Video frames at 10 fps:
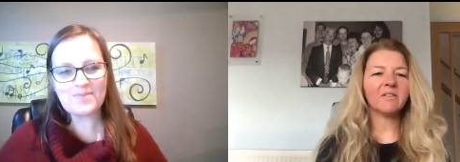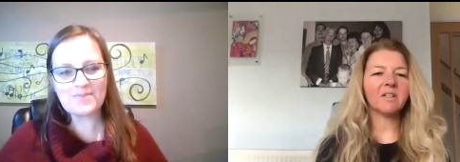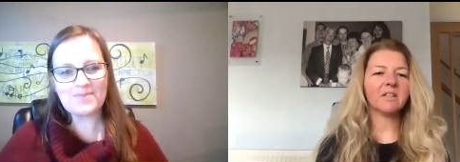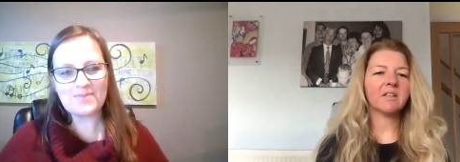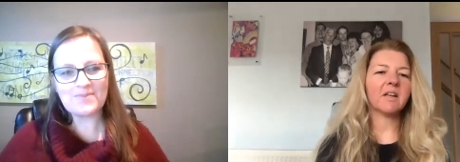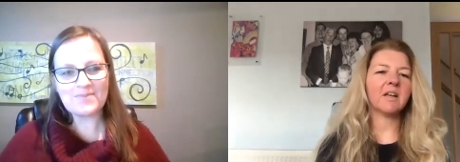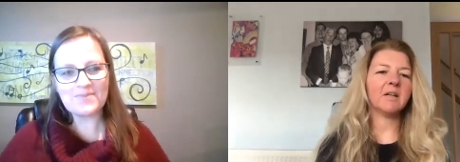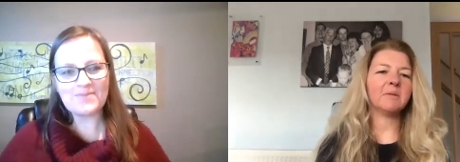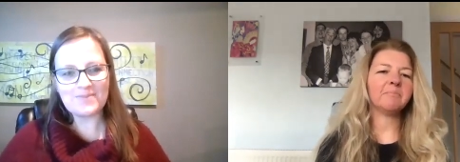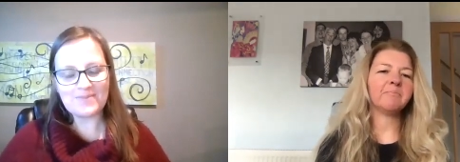
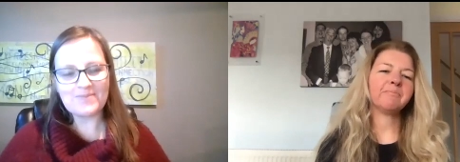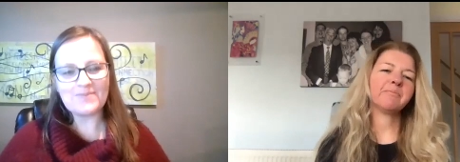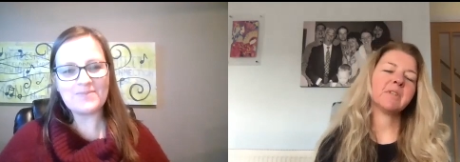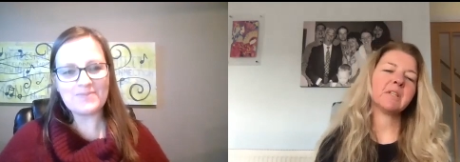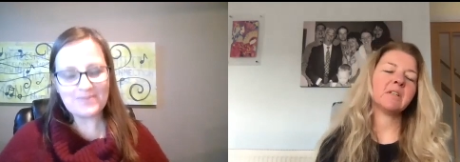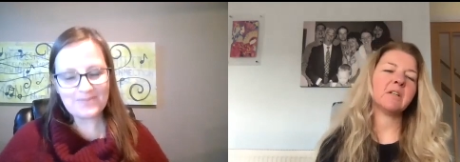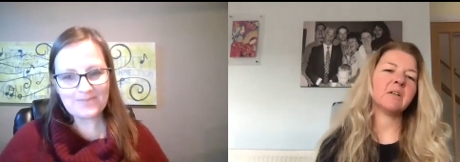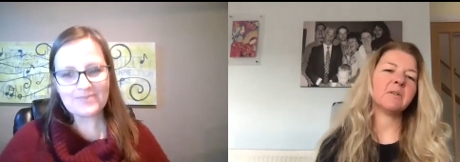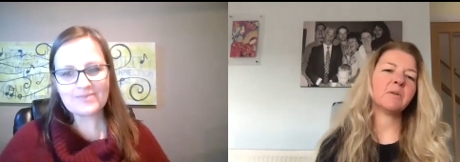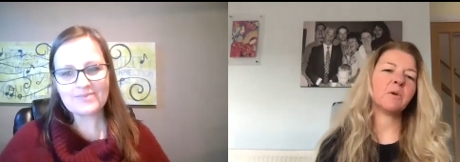Speaker 1: and you know,
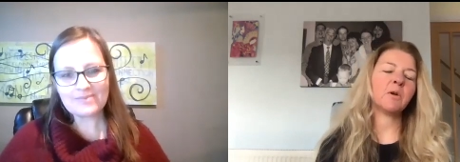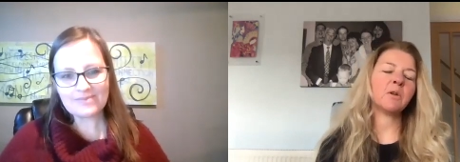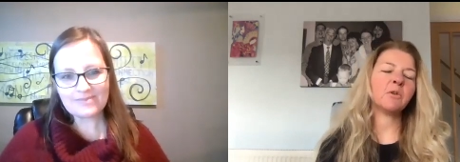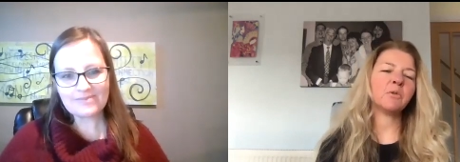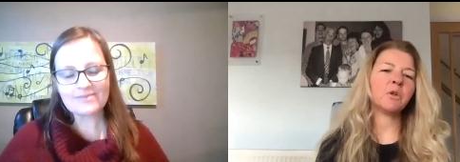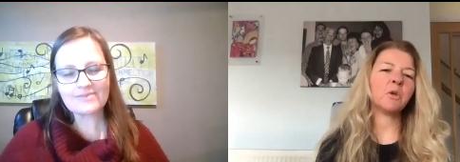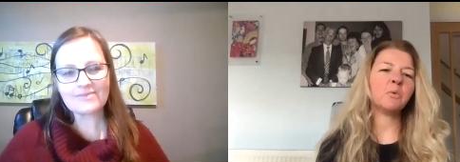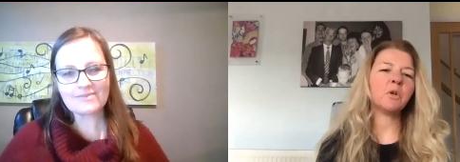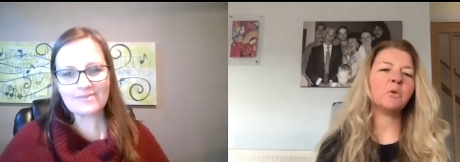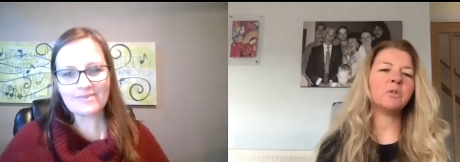
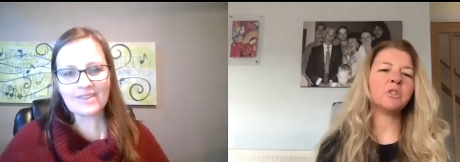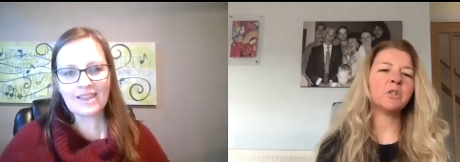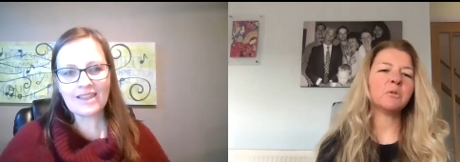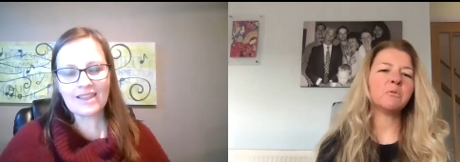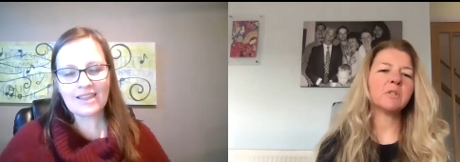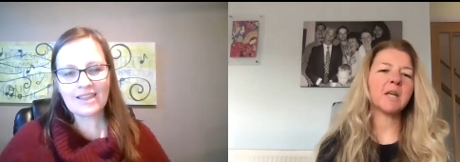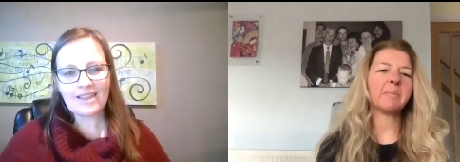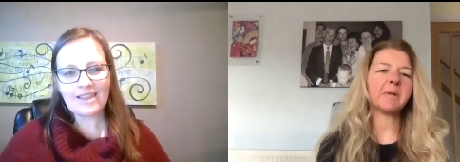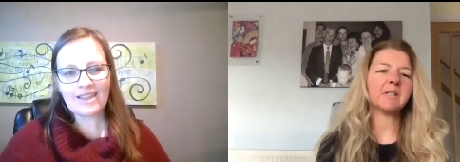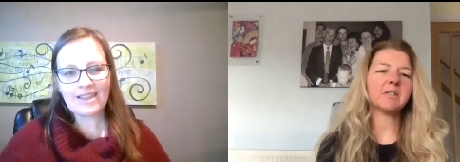who did you tap
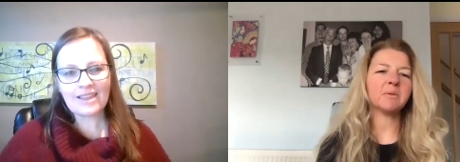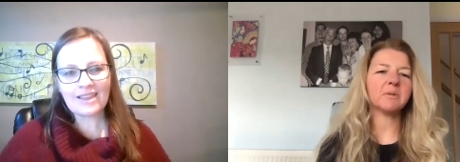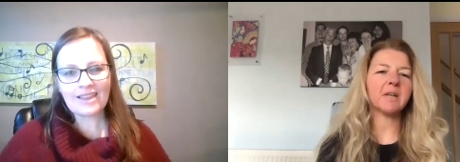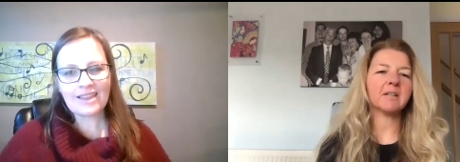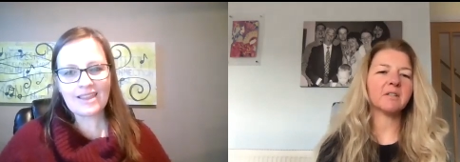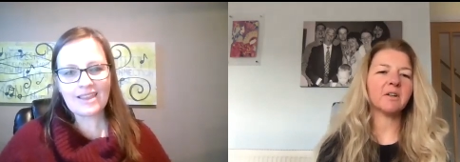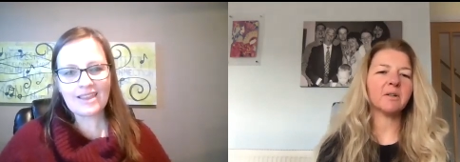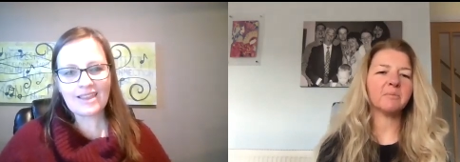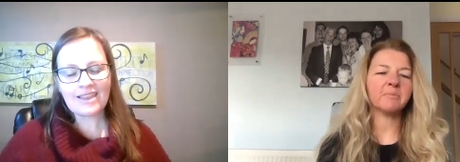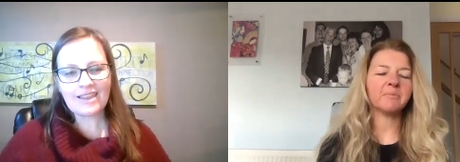into at that
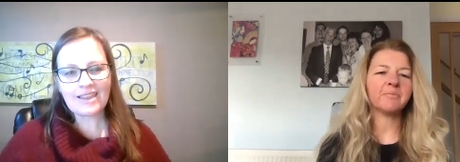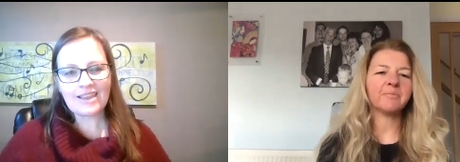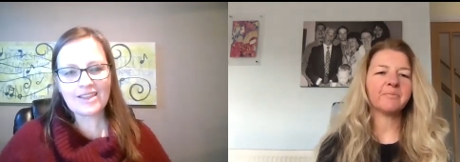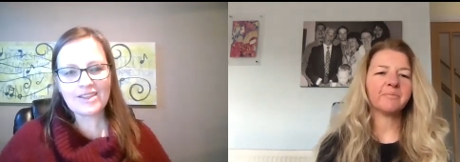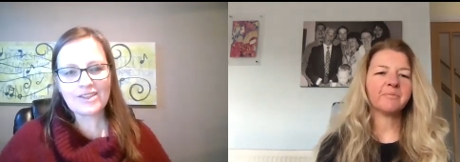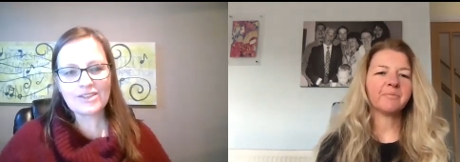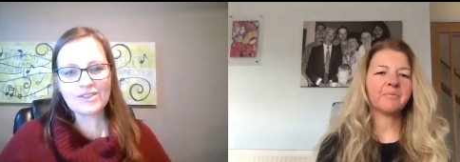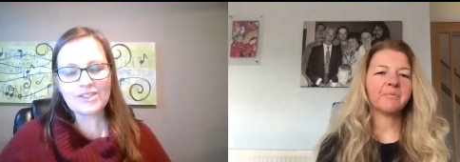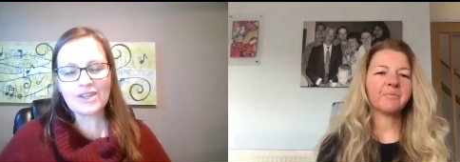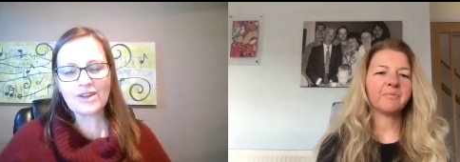time?
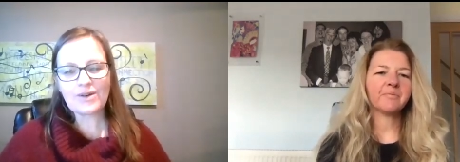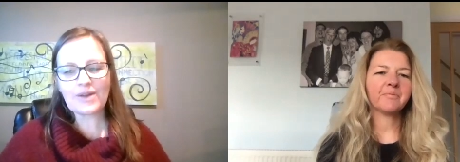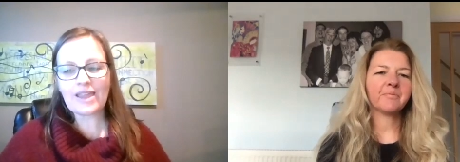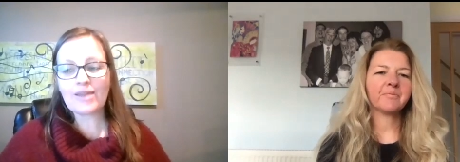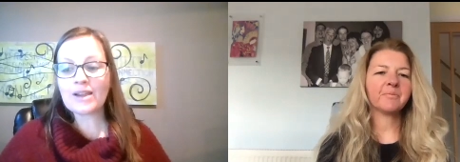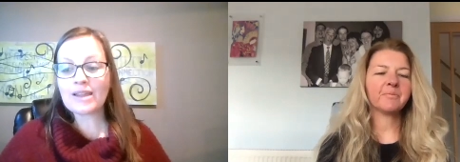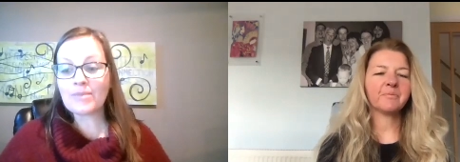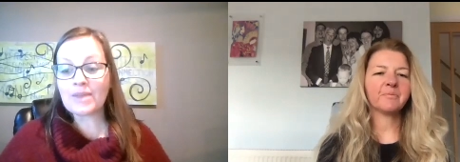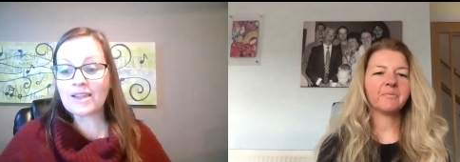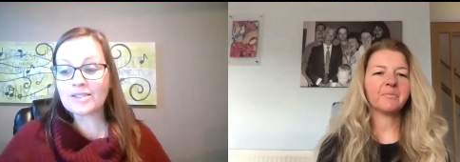
Speaker 2: So
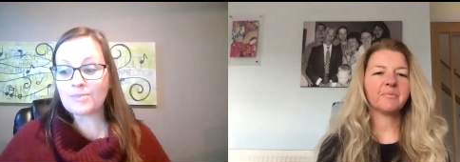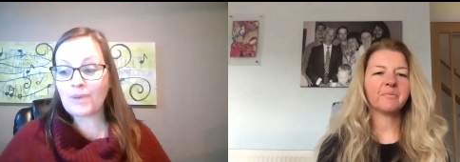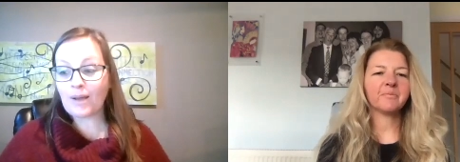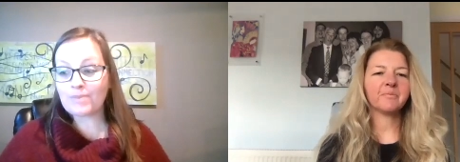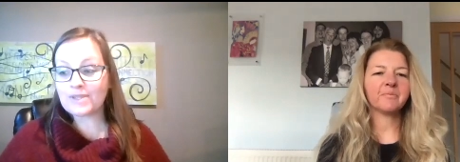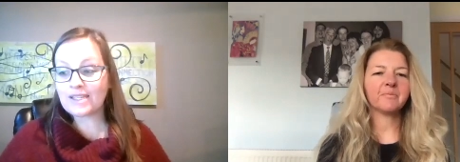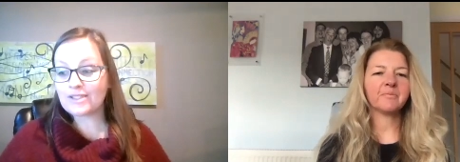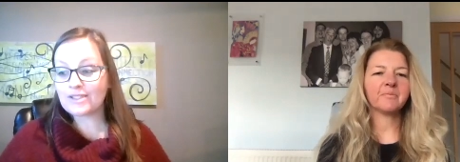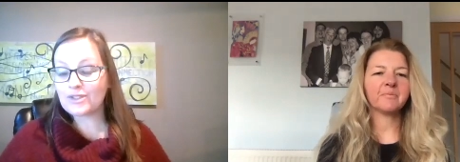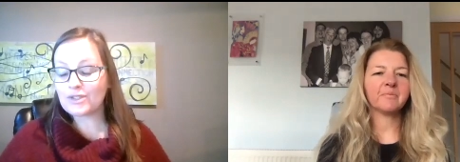Abraham Hicks popped
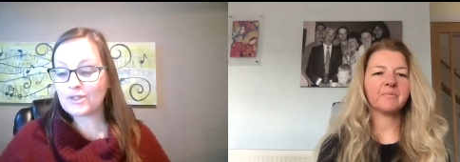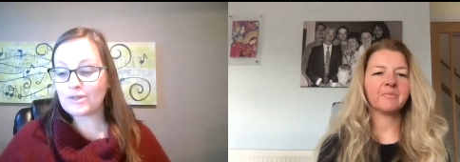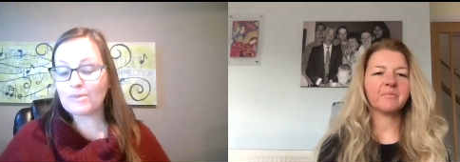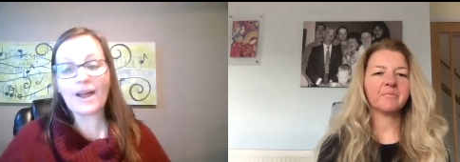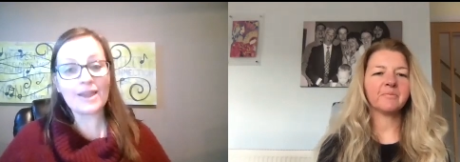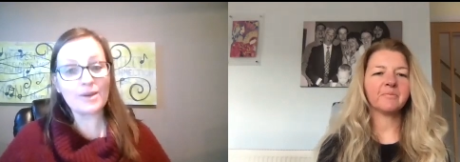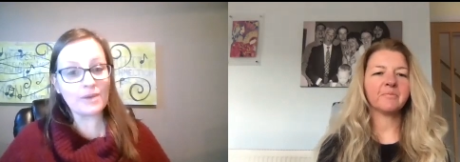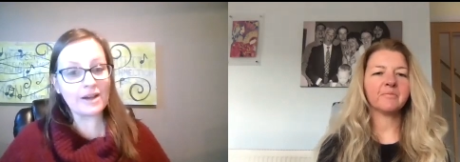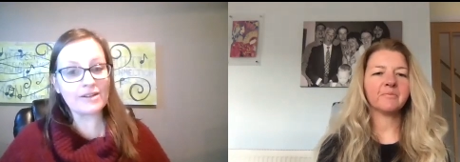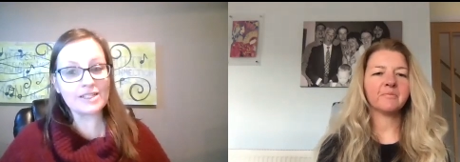into my
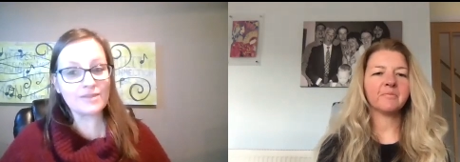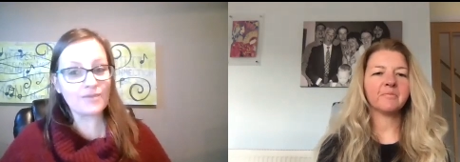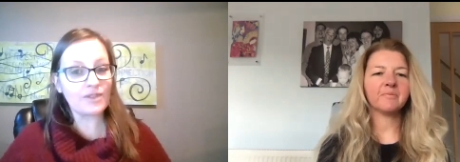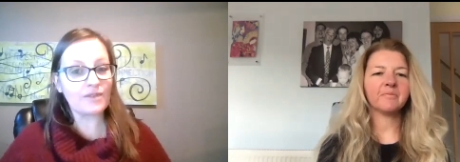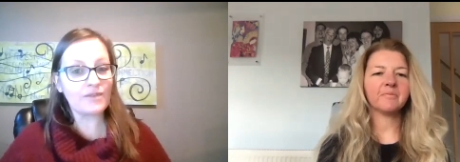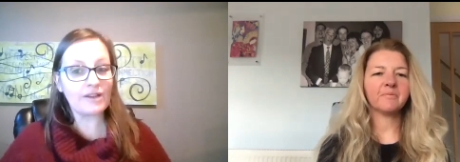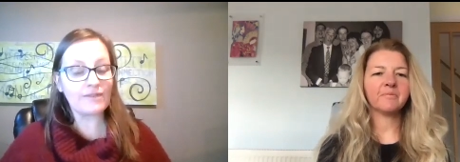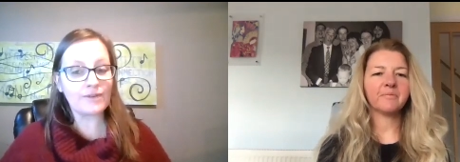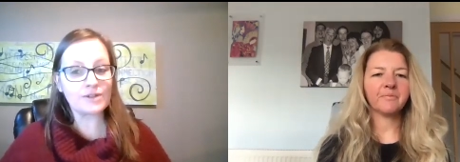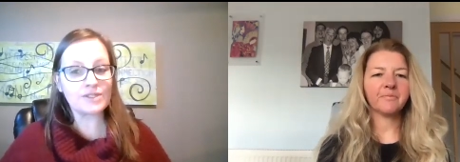awareness for the very
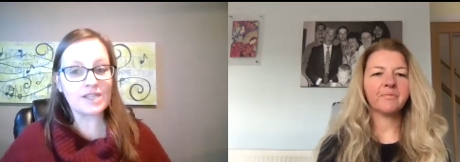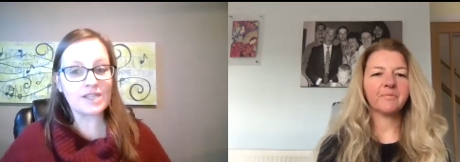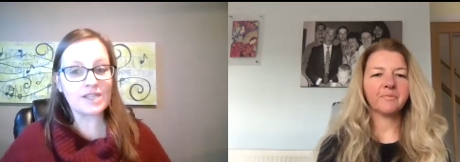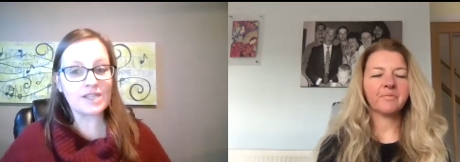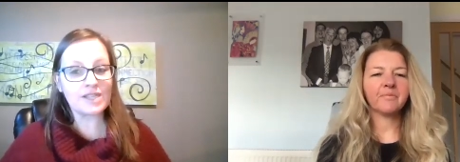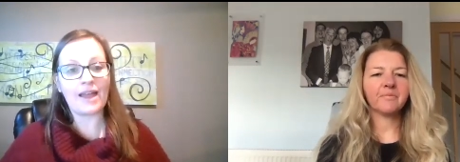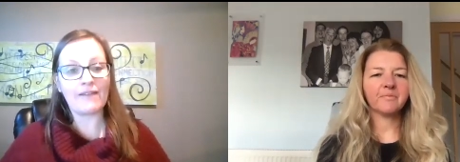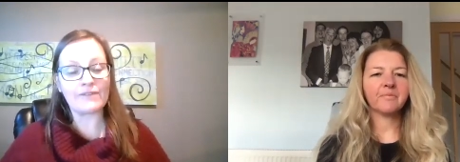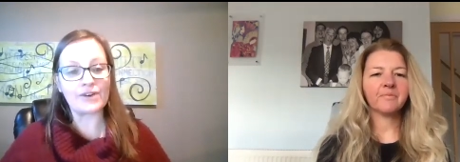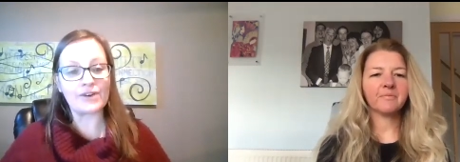first time
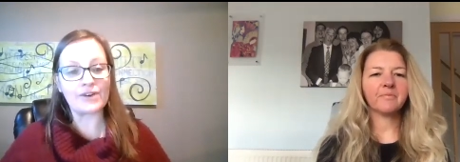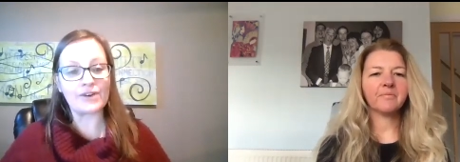ever.